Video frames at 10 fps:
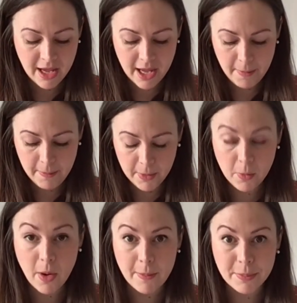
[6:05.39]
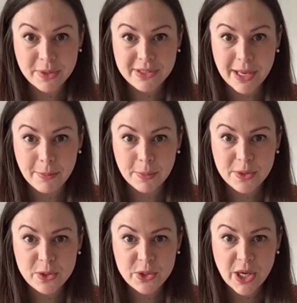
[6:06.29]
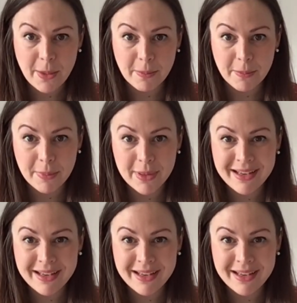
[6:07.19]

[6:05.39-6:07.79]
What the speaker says: Hump, wump, dump, chump.